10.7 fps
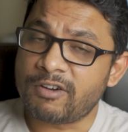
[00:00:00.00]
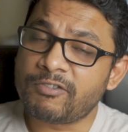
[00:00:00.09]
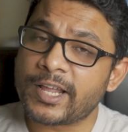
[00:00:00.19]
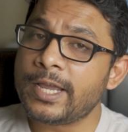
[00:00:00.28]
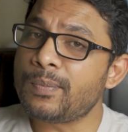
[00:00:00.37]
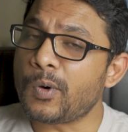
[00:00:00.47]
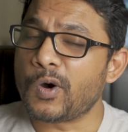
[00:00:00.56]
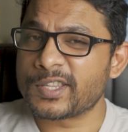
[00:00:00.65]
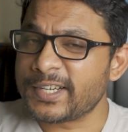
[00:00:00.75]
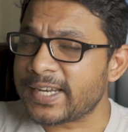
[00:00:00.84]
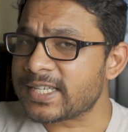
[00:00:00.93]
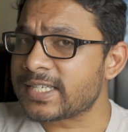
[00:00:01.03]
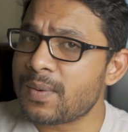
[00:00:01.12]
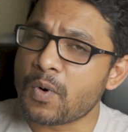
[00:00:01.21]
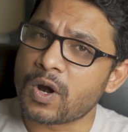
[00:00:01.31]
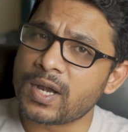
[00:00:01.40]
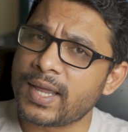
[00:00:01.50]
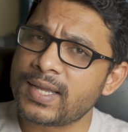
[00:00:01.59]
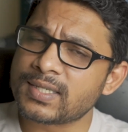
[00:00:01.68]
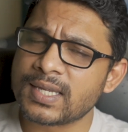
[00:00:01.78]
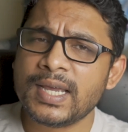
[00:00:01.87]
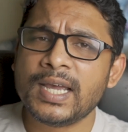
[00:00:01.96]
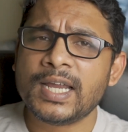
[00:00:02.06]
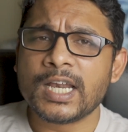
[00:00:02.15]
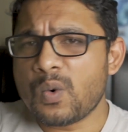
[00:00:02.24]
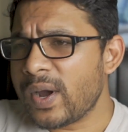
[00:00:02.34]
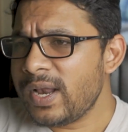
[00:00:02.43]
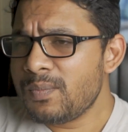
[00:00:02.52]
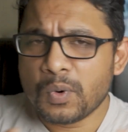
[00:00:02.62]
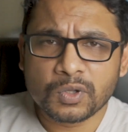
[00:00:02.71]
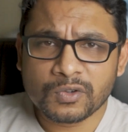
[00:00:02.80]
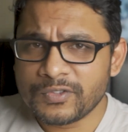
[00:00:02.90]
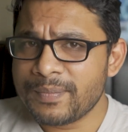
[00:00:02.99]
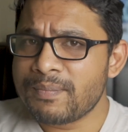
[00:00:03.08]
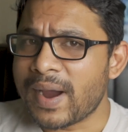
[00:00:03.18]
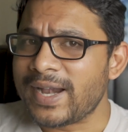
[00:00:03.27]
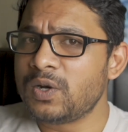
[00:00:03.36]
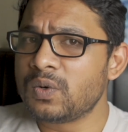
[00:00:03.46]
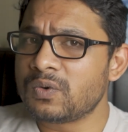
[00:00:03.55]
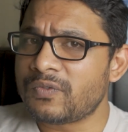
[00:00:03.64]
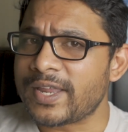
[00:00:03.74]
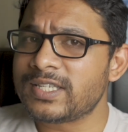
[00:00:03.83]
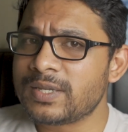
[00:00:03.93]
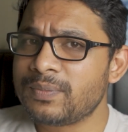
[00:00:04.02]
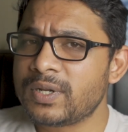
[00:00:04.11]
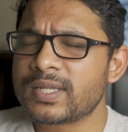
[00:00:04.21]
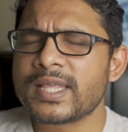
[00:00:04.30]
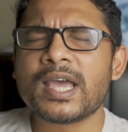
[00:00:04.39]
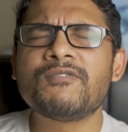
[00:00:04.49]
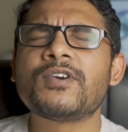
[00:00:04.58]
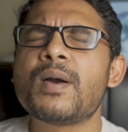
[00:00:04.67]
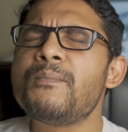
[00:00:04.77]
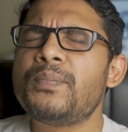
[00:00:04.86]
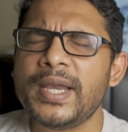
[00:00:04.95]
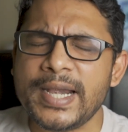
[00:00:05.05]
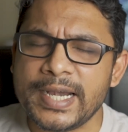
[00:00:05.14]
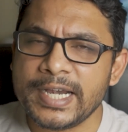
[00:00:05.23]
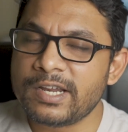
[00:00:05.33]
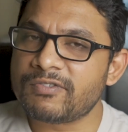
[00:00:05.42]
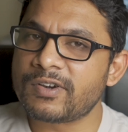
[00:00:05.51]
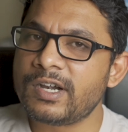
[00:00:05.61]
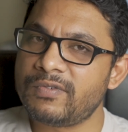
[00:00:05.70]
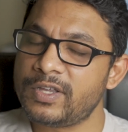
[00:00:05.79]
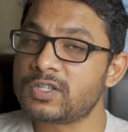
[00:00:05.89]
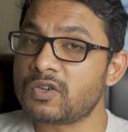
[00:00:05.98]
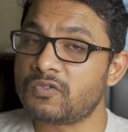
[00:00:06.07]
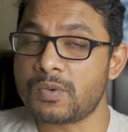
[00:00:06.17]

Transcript: F-Type or the Tesla Model S. Now, while both of them might look very similar, they have completely different ways of